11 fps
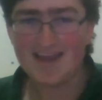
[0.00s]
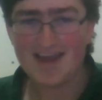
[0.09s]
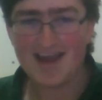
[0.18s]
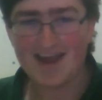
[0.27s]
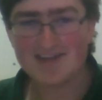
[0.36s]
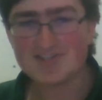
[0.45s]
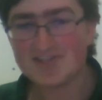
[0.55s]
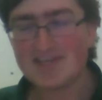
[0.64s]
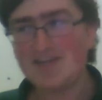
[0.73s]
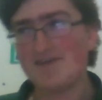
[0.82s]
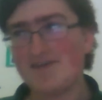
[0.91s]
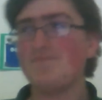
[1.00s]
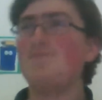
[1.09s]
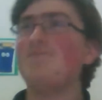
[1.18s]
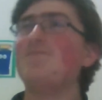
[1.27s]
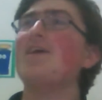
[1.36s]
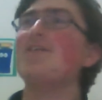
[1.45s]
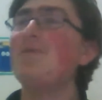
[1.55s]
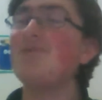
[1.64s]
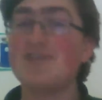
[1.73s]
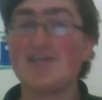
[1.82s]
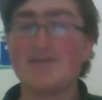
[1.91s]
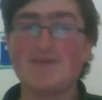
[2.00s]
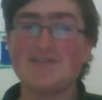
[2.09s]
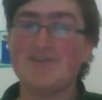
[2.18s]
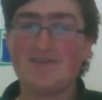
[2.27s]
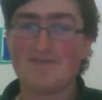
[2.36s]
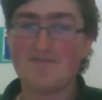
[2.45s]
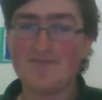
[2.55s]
I actually I spell checked myself like 4